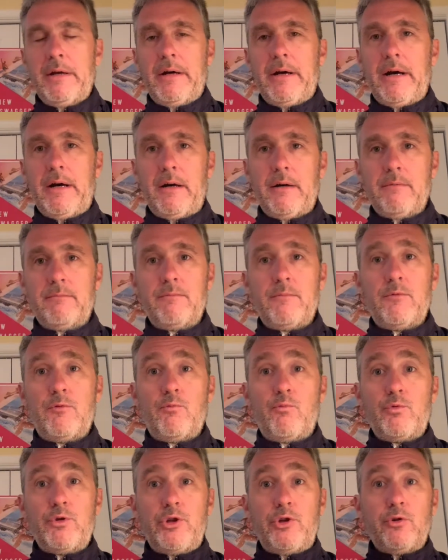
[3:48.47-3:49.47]

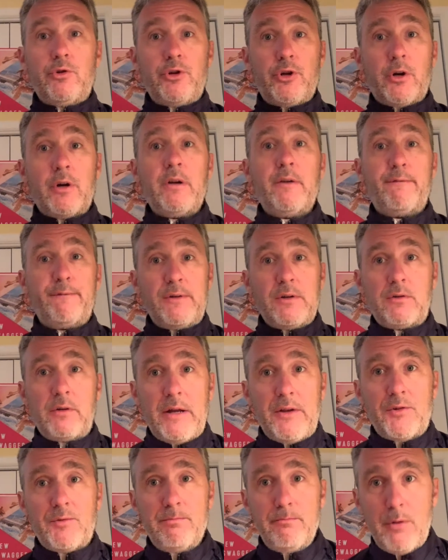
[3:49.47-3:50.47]
you're going to feel
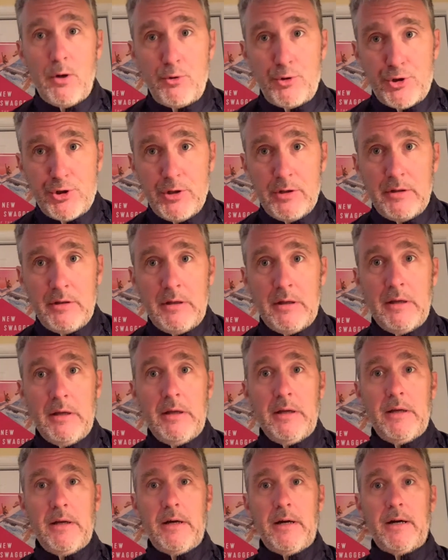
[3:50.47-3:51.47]
less motion
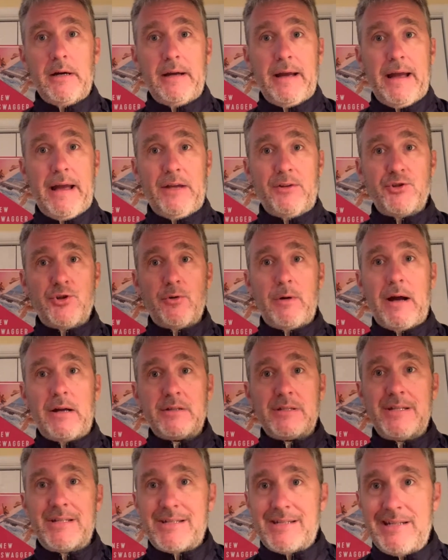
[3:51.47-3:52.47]
as you're
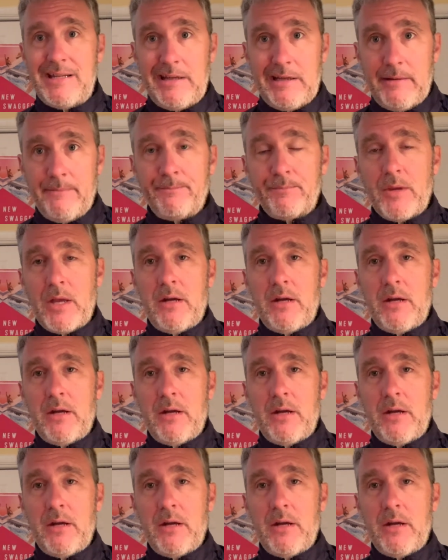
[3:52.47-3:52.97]
out to sea.